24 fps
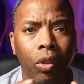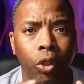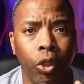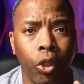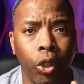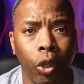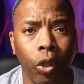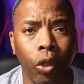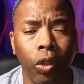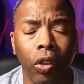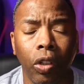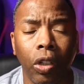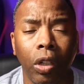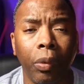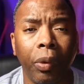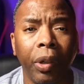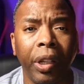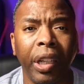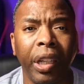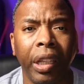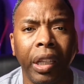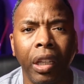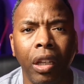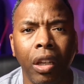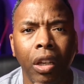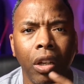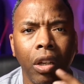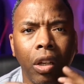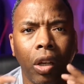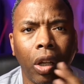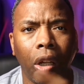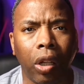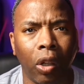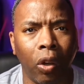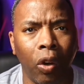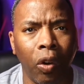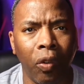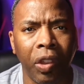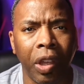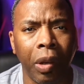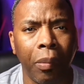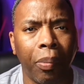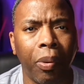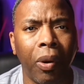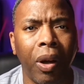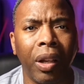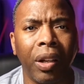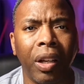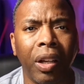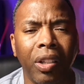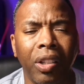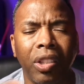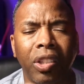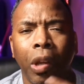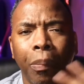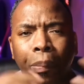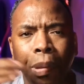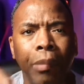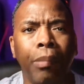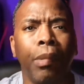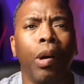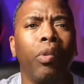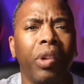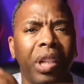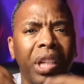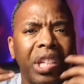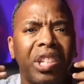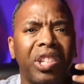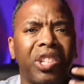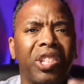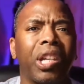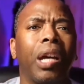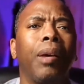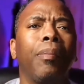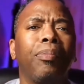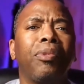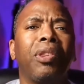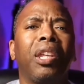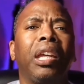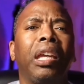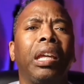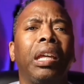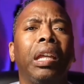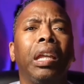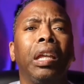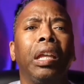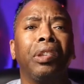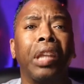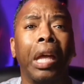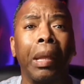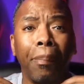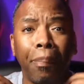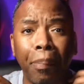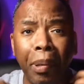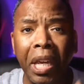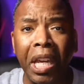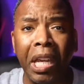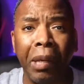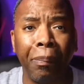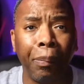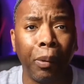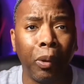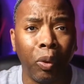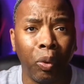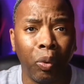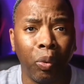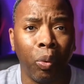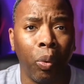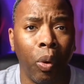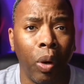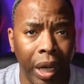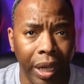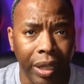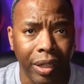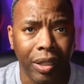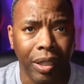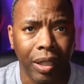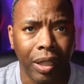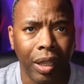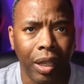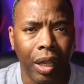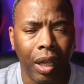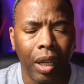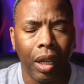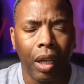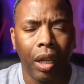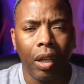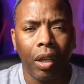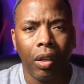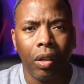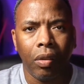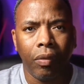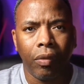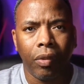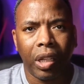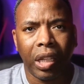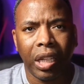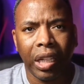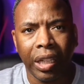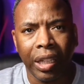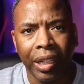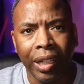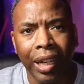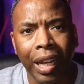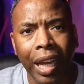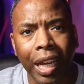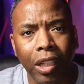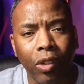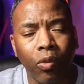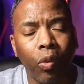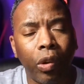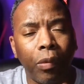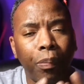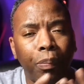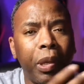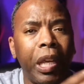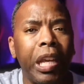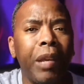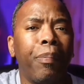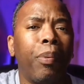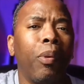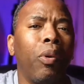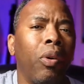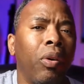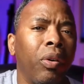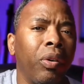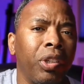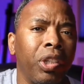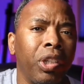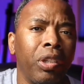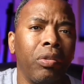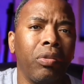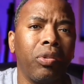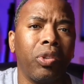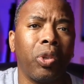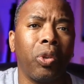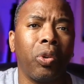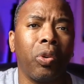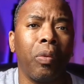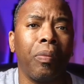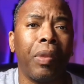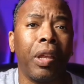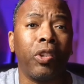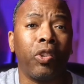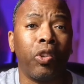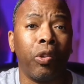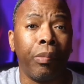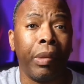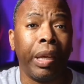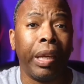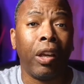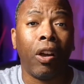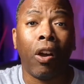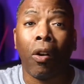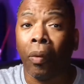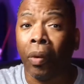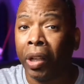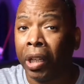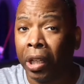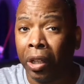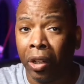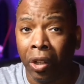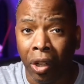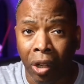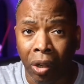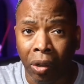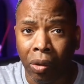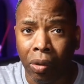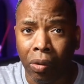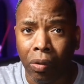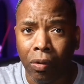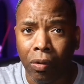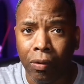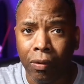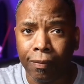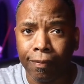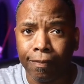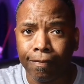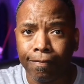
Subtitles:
jewelry, clothing products. They're promoting something that people want. Connect with people on YouTube that you may already know.